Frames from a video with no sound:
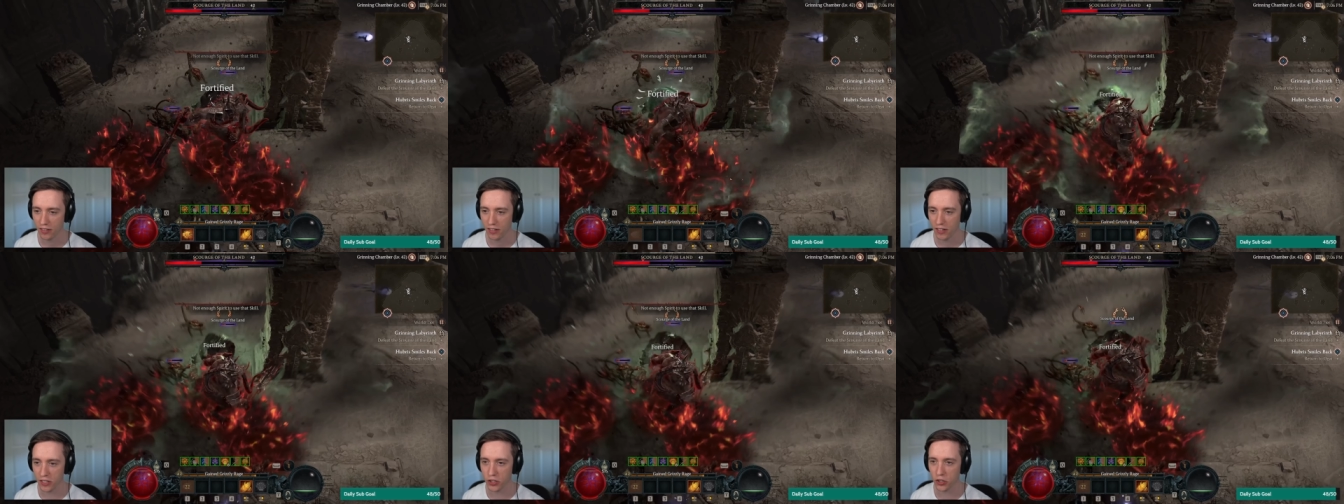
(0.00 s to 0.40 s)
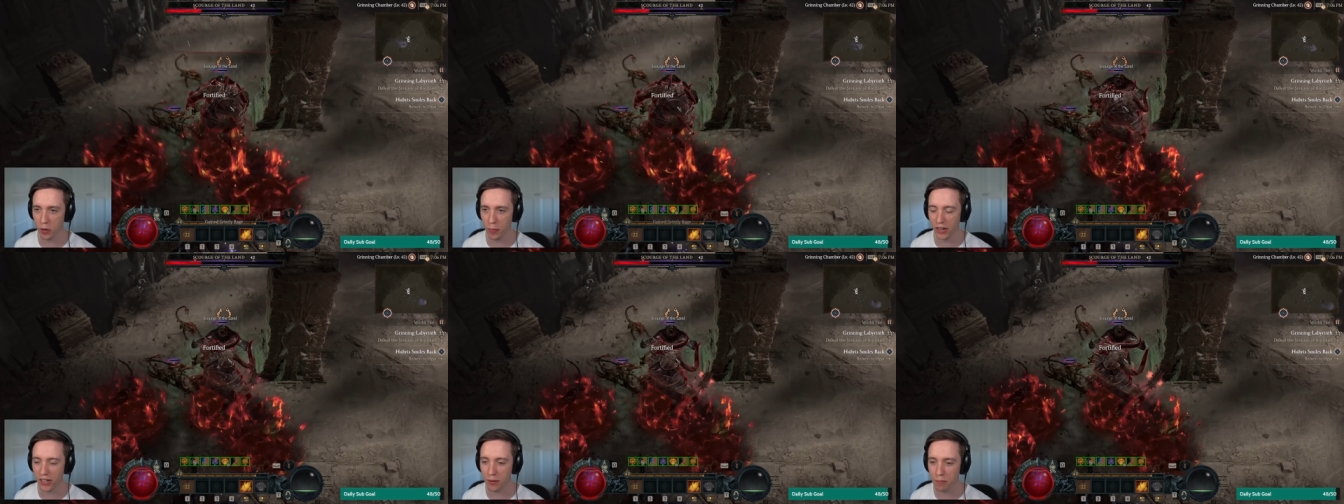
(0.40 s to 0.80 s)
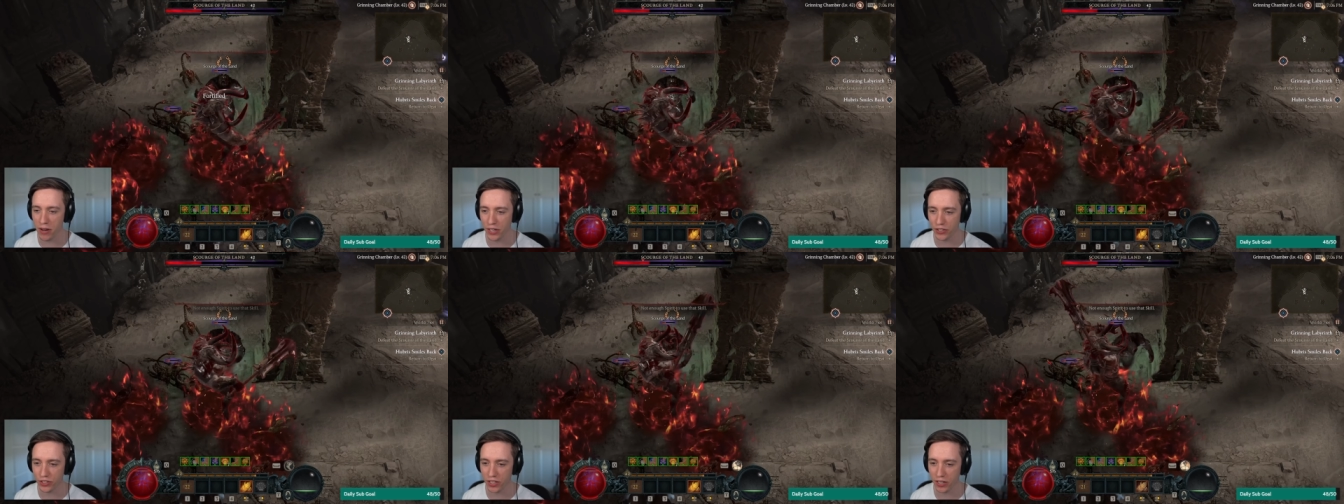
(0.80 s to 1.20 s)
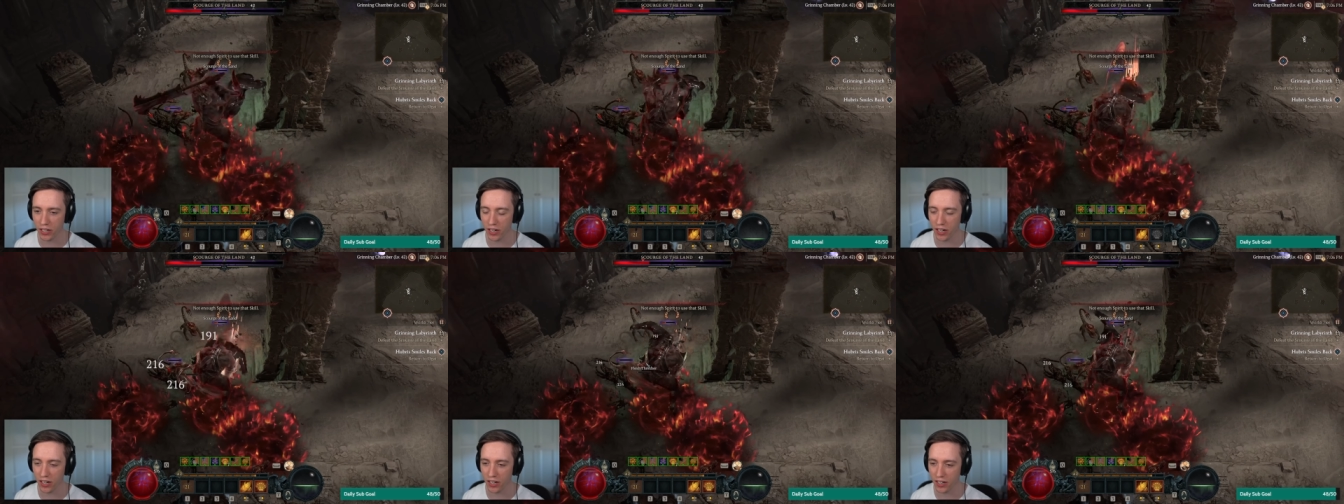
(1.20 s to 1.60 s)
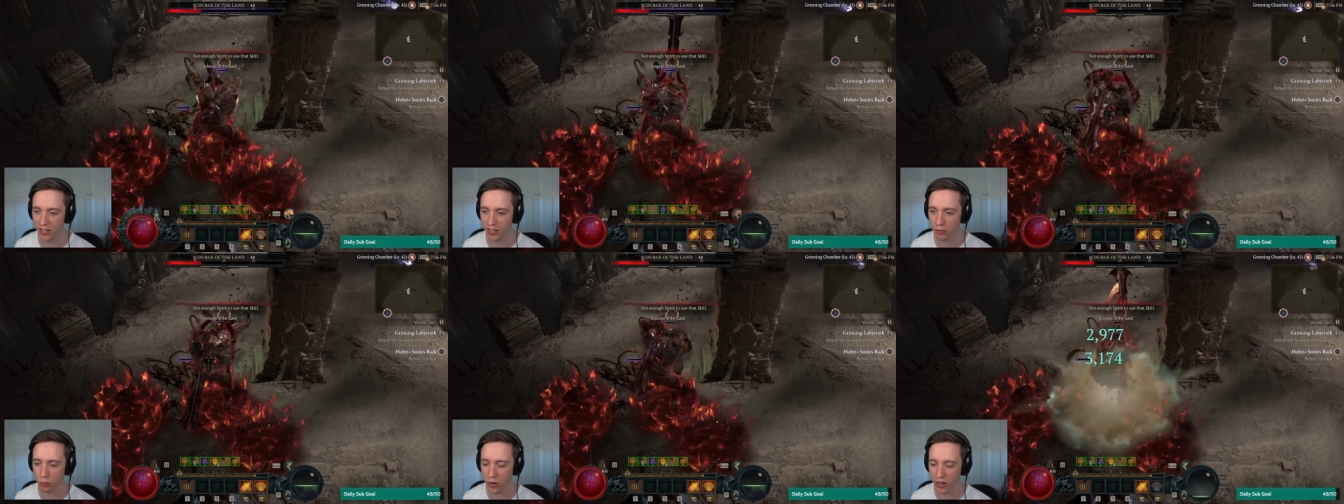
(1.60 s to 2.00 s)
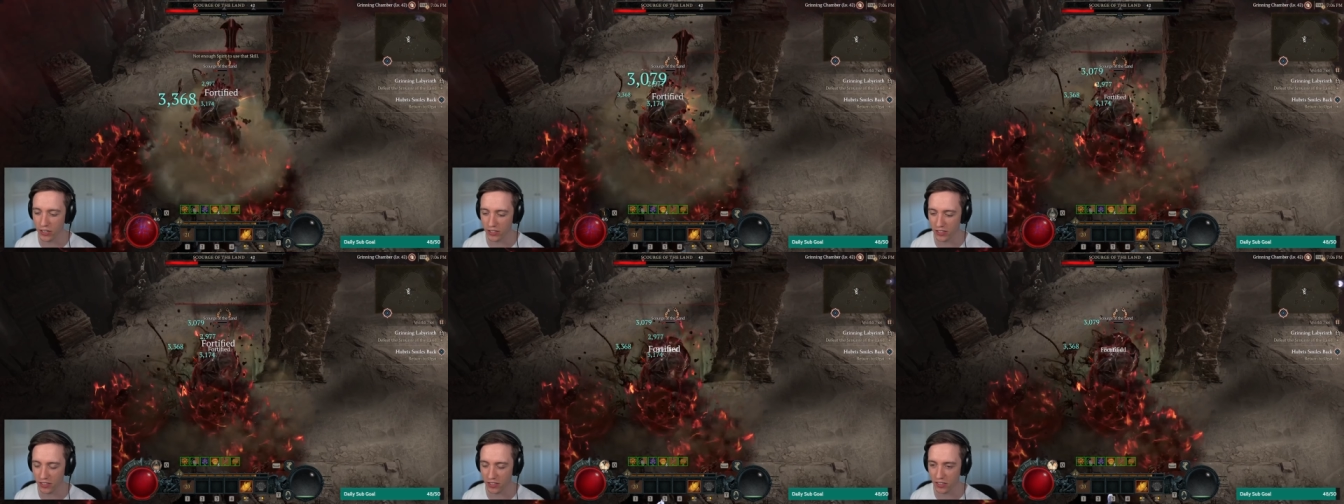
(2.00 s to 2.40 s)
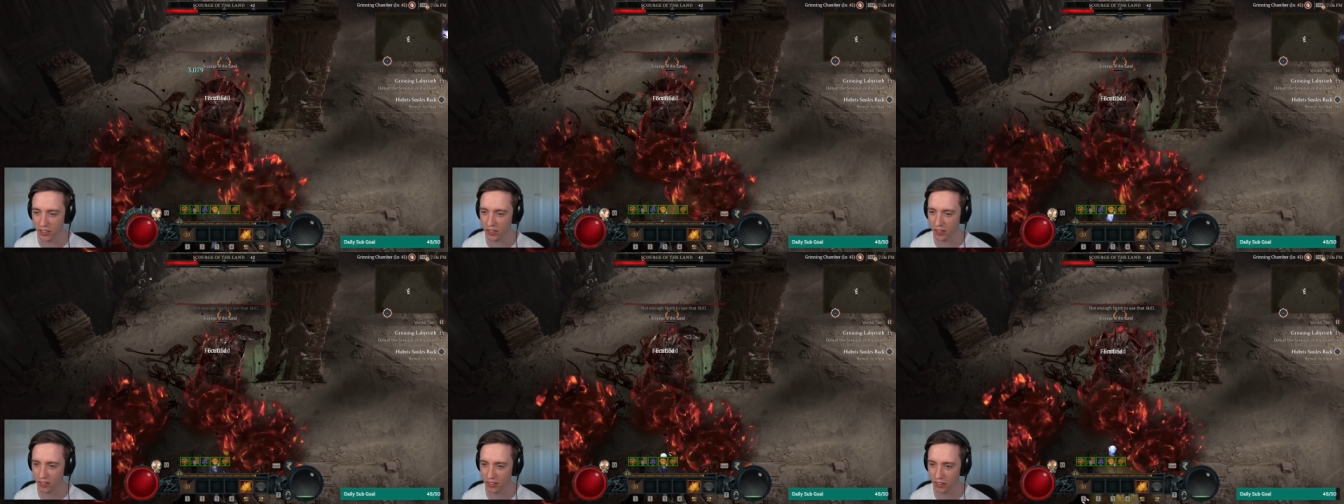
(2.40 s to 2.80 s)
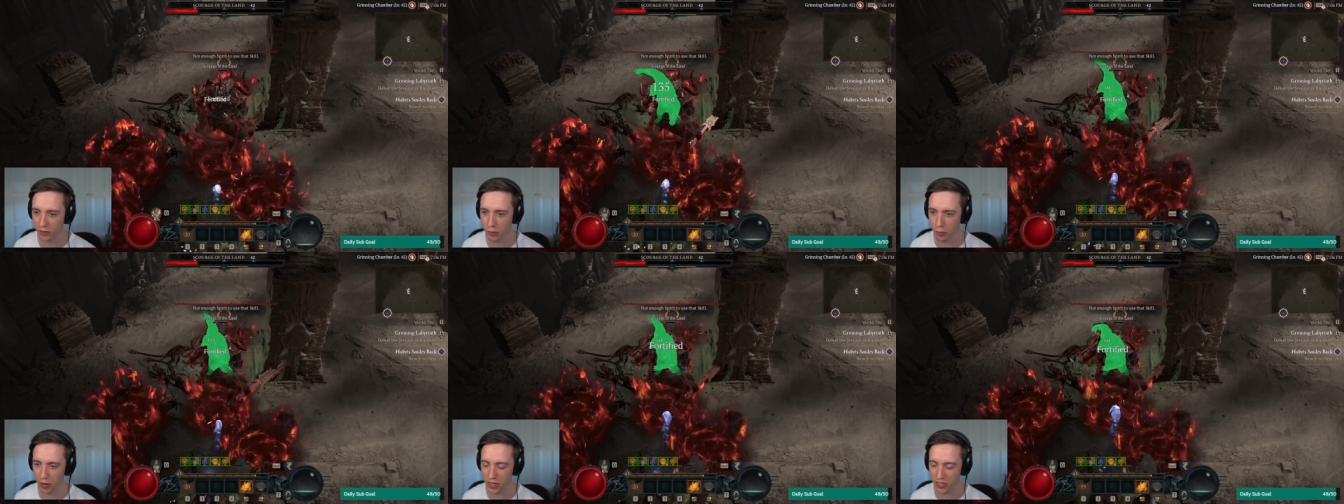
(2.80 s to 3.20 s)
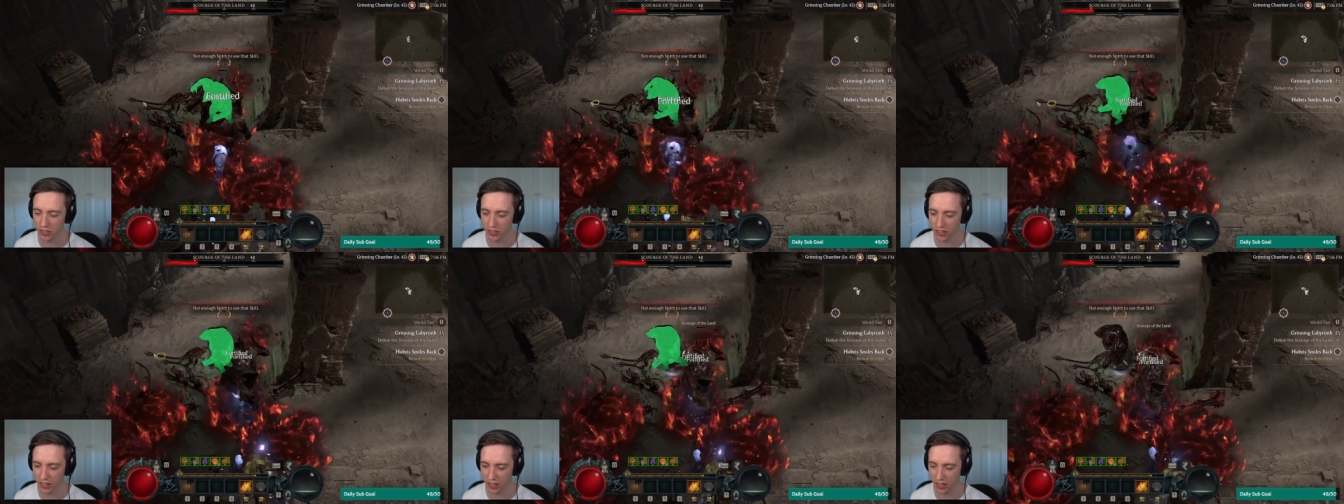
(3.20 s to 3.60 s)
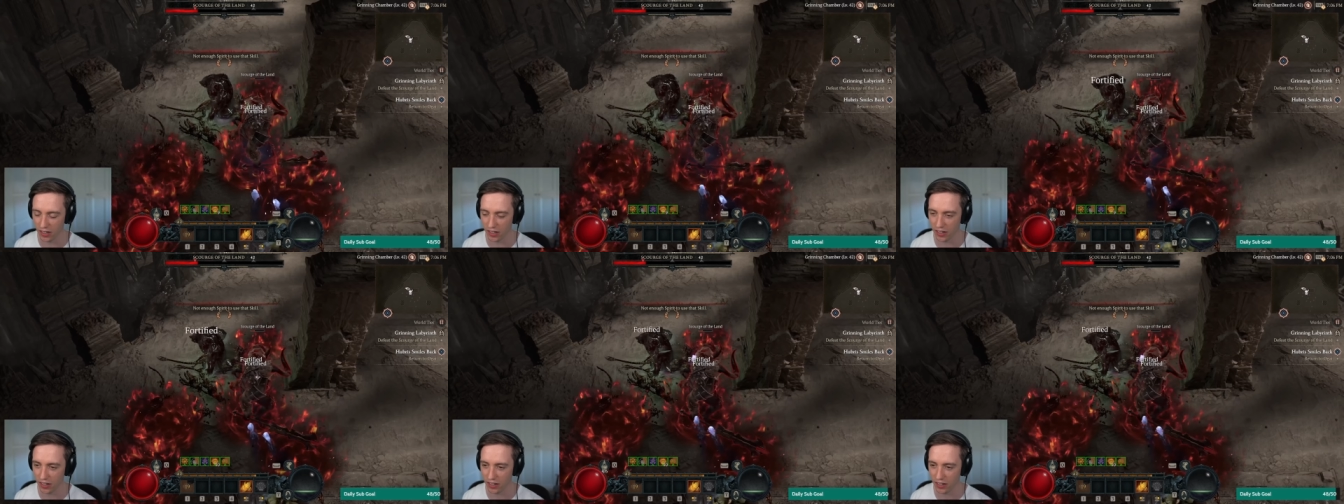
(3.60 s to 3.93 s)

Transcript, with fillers: There are so many amazing uh, writers out there. You'd imagine that, like,